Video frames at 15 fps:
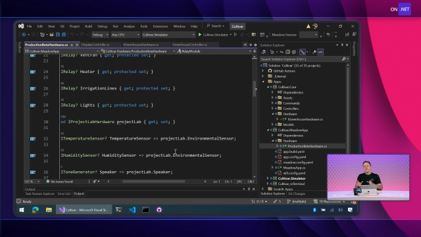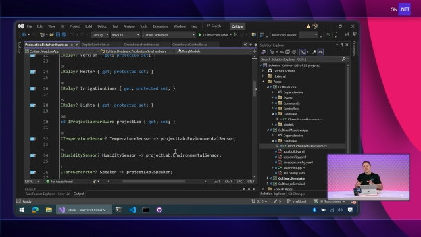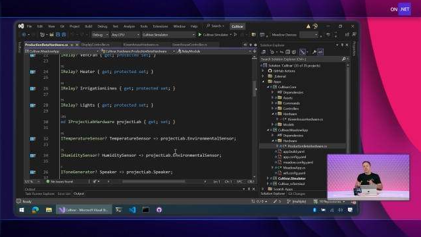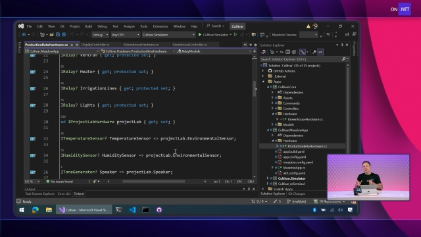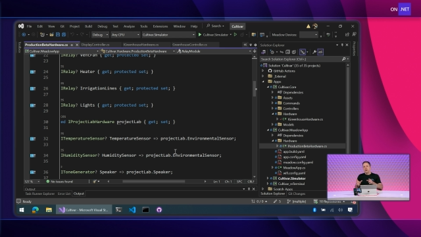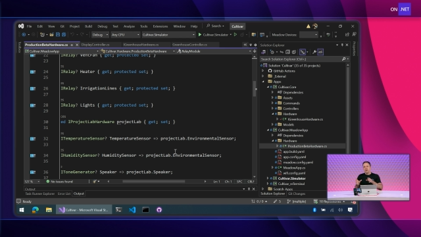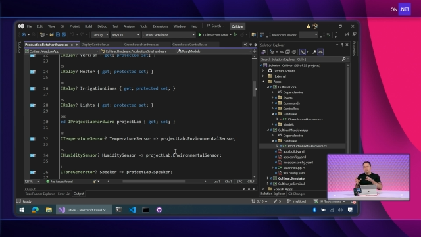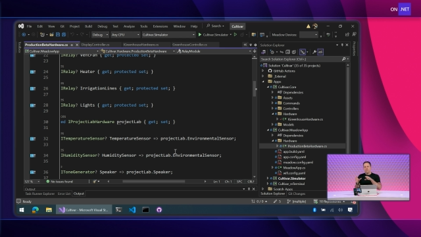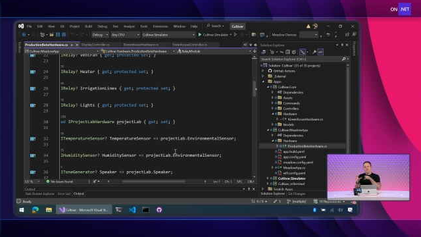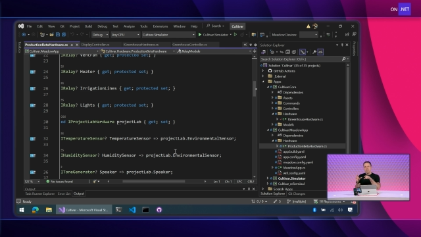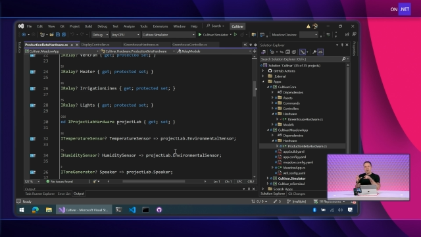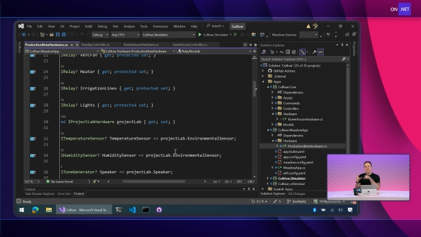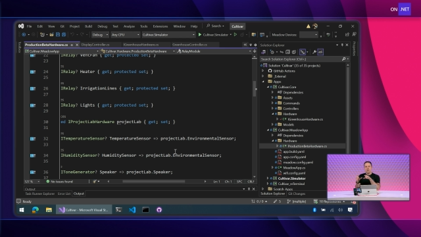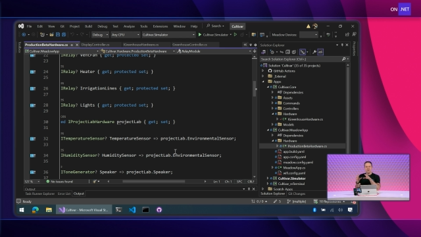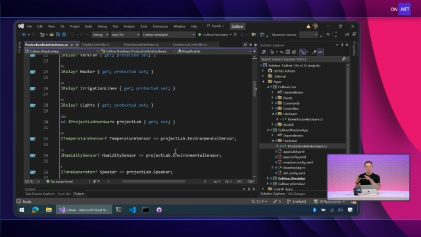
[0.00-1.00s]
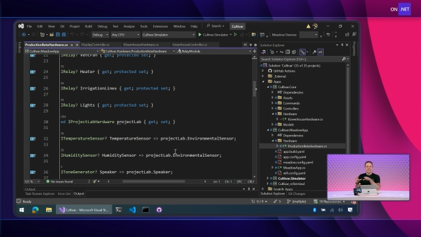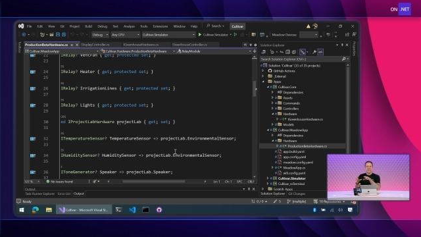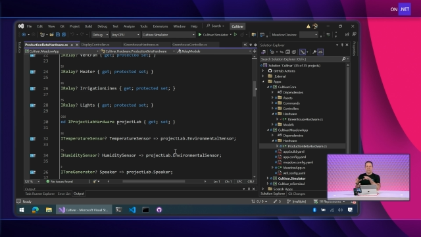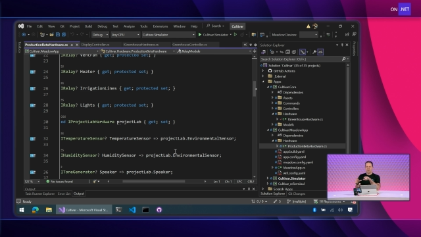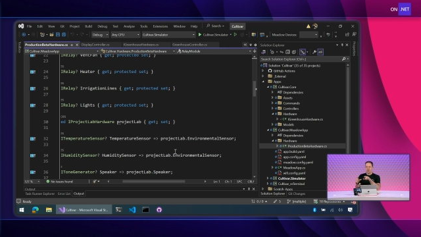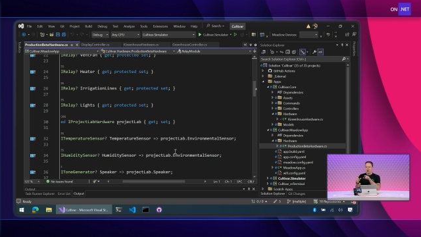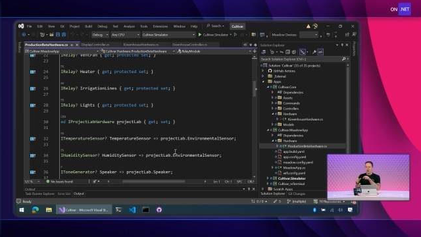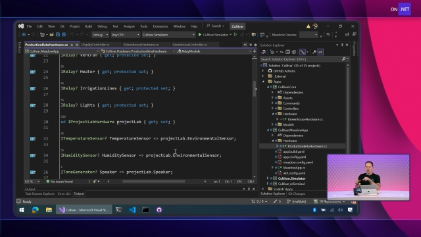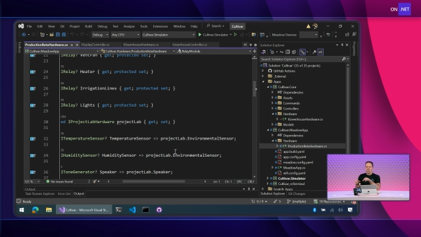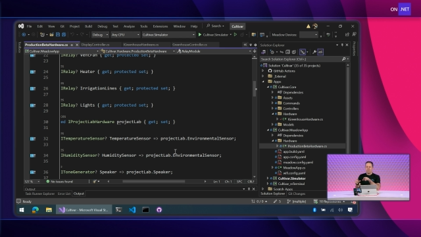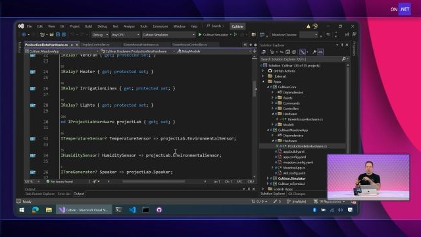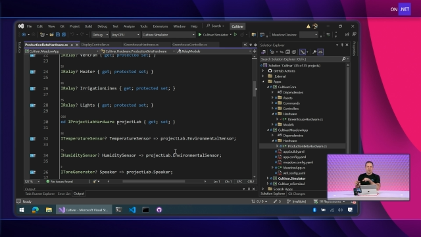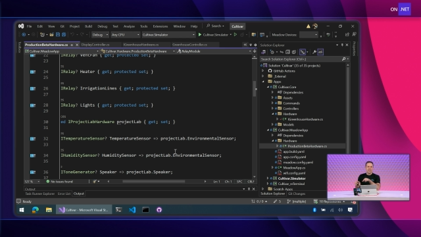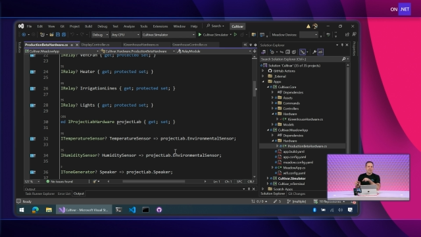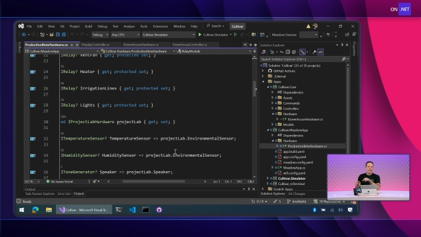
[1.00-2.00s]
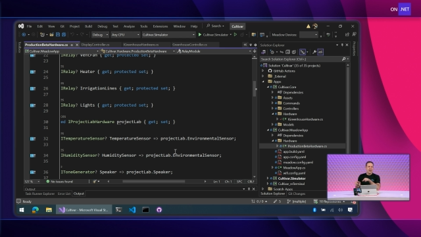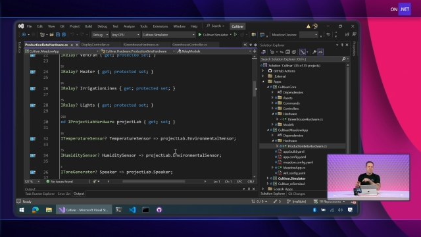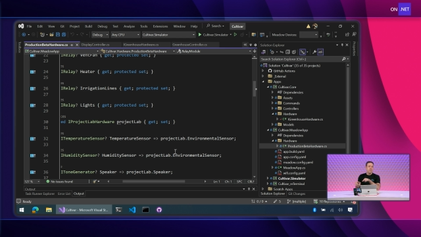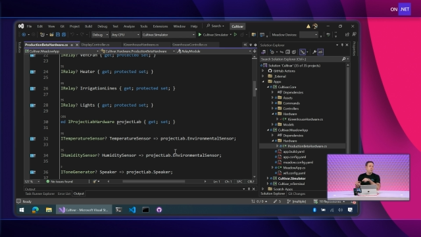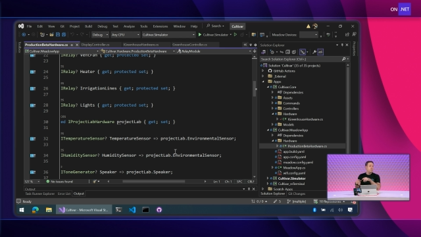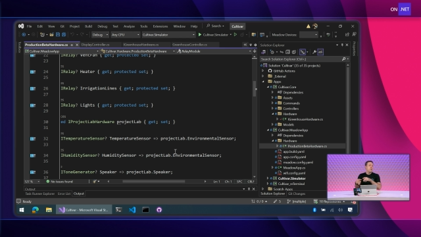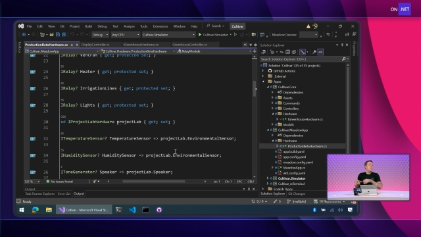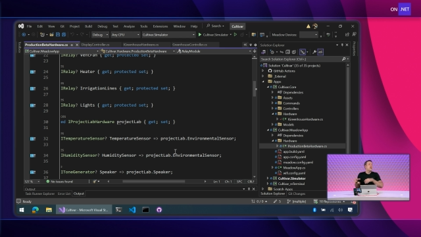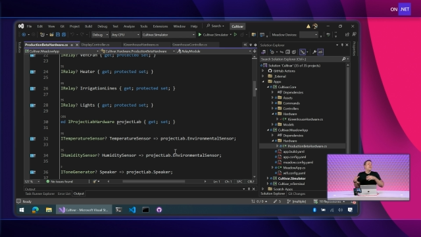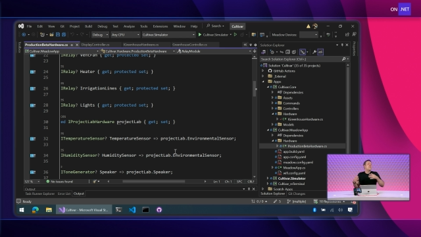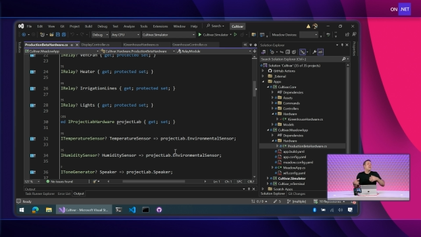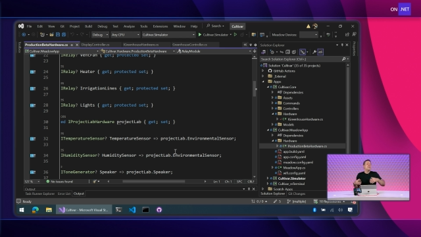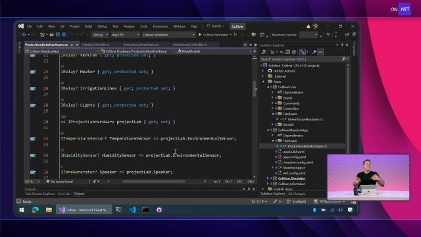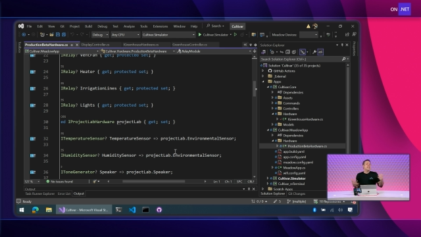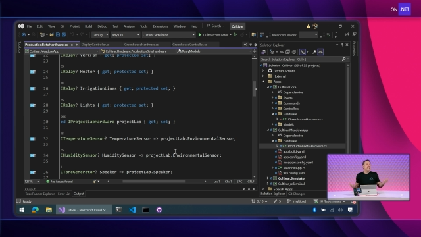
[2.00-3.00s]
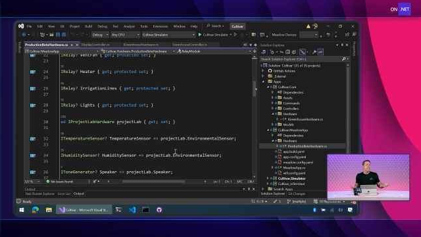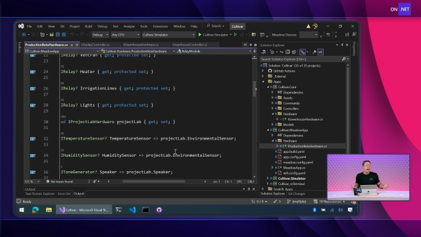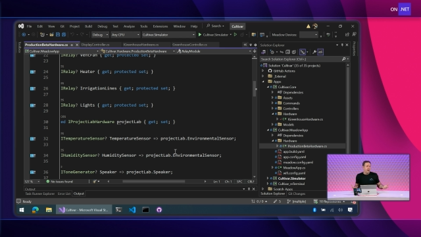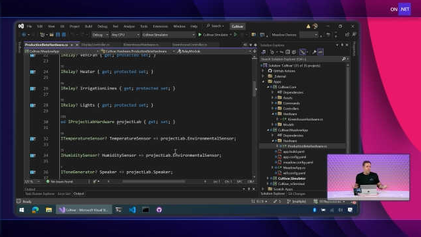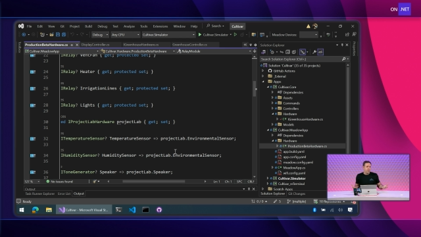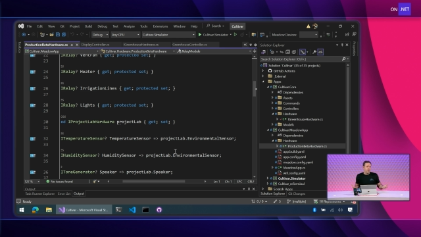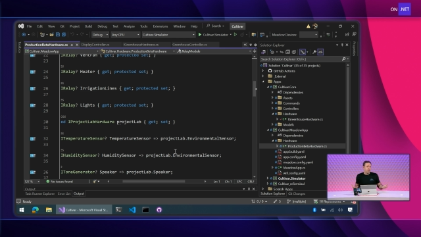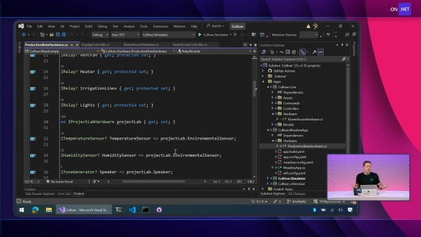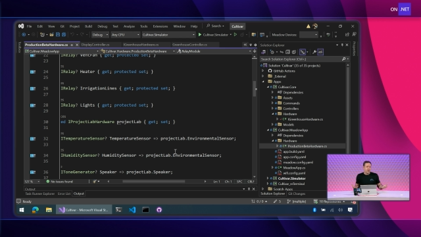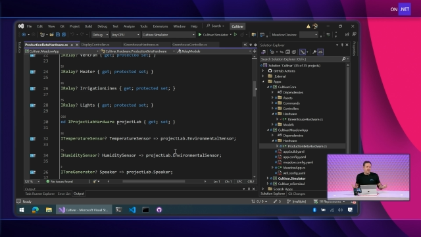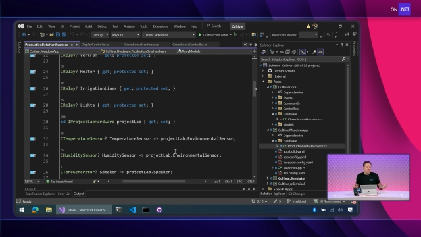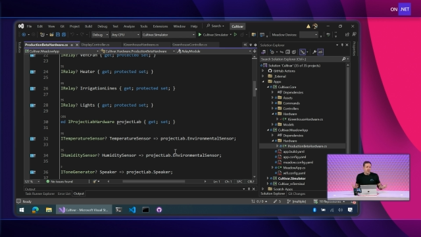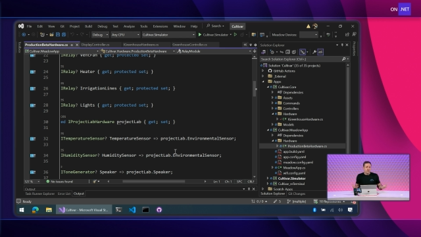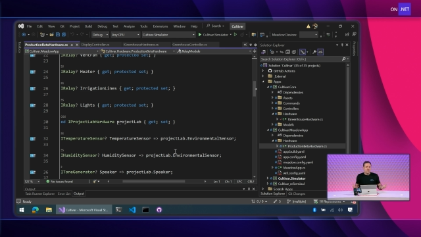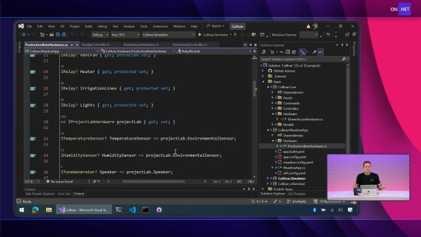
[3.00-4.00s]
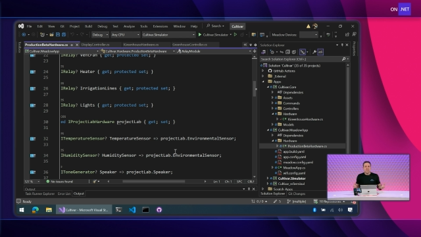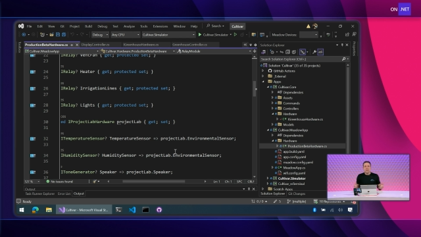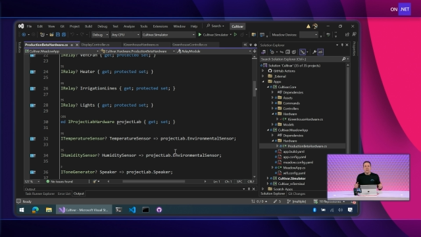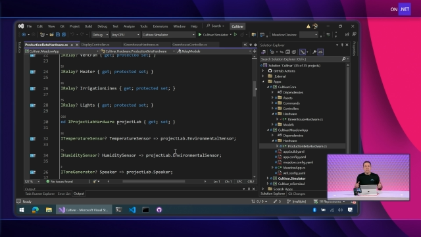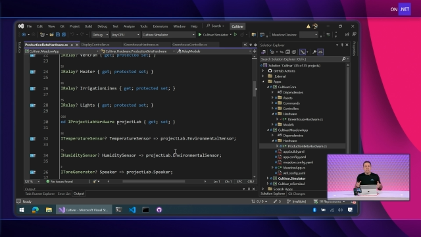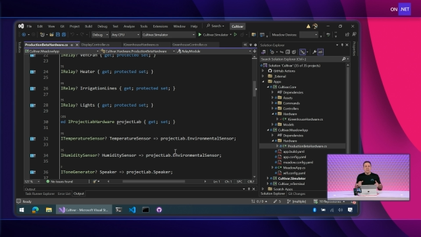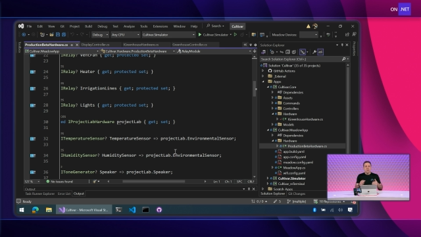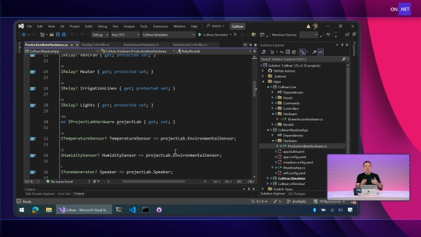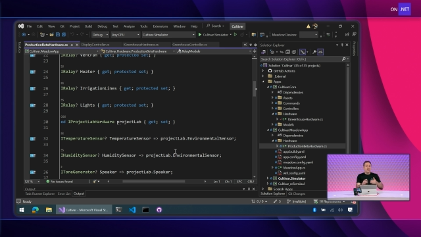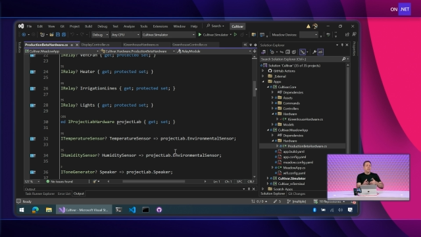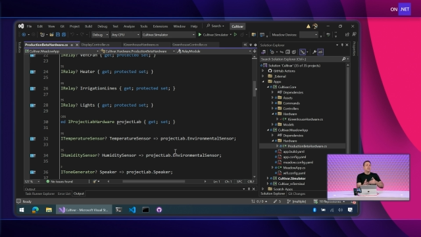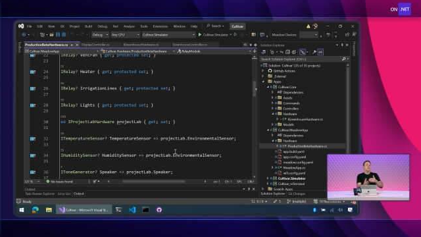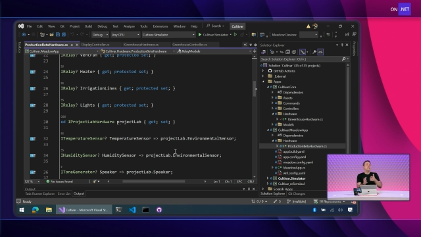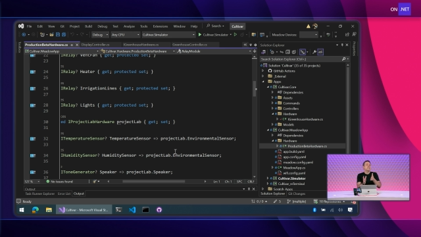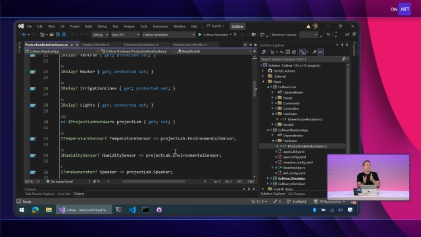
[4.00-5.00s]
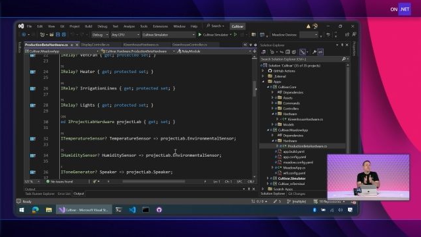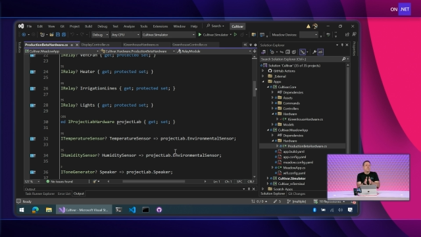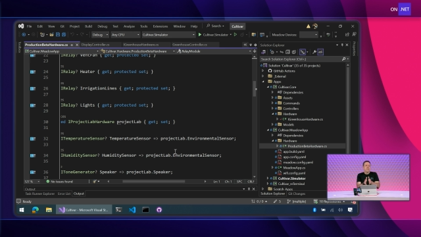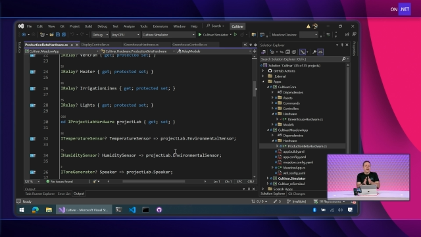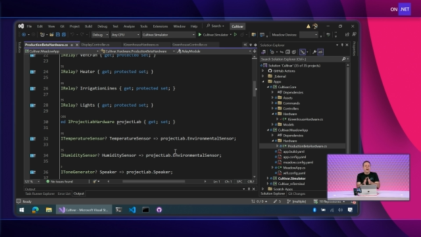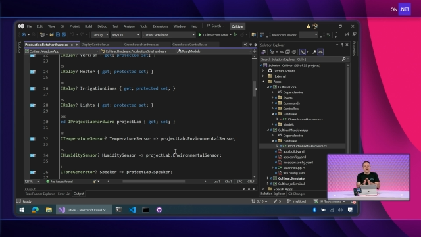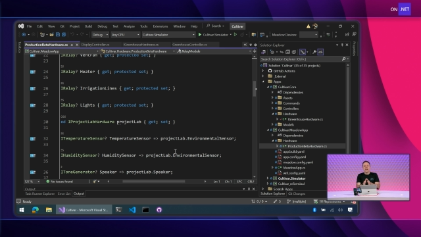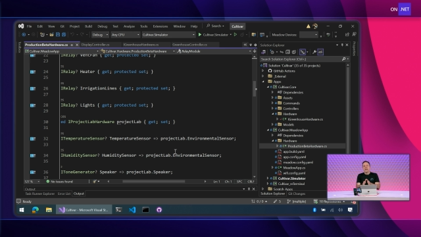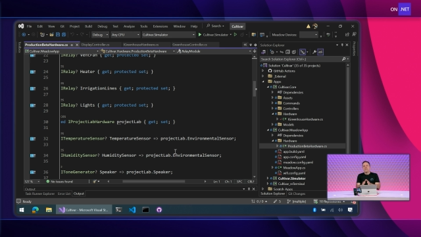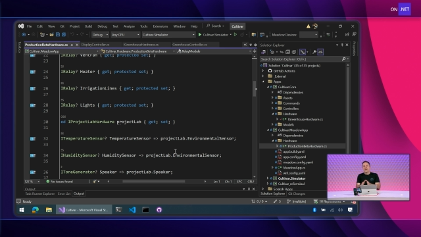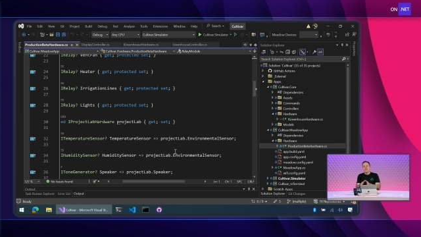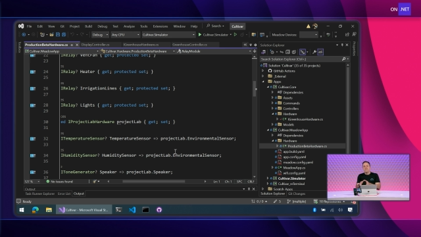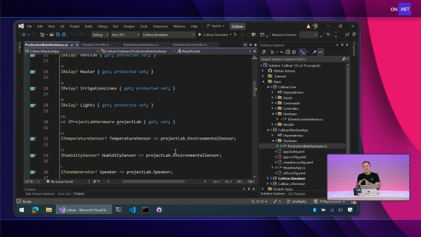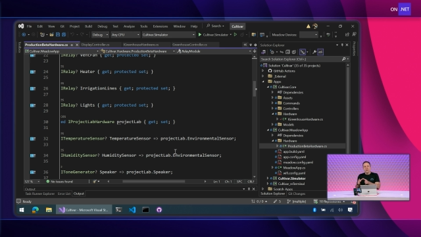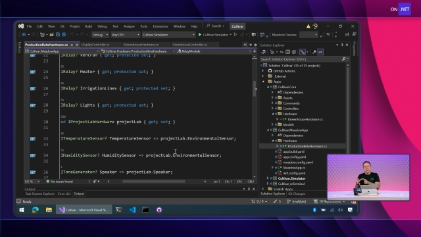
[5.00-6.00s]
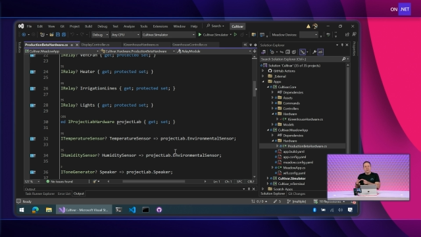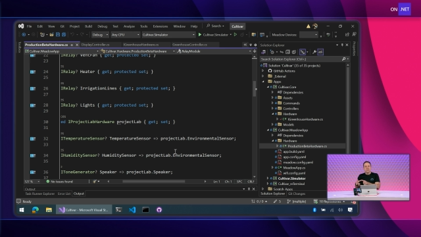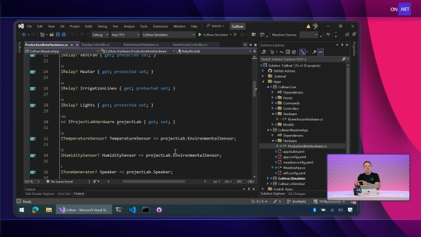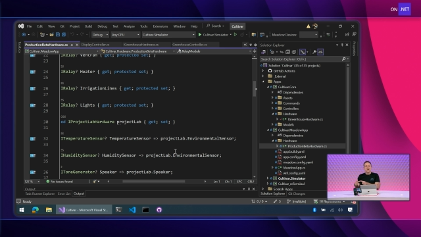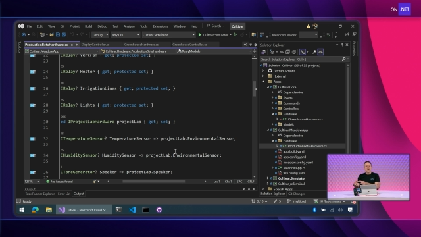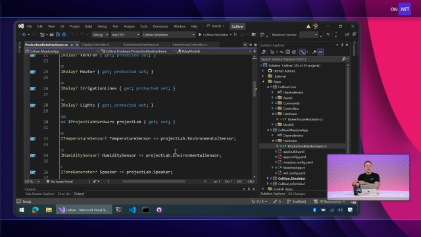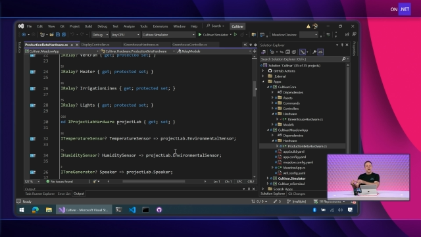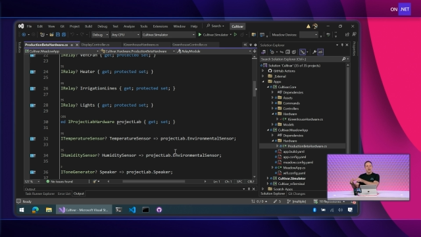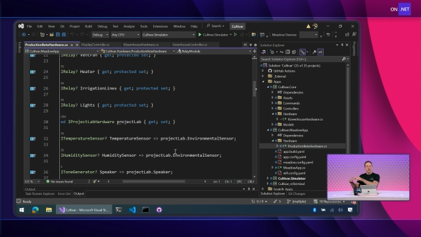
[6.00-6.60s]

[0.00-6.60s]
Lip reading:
Nobody's mouth can be seen.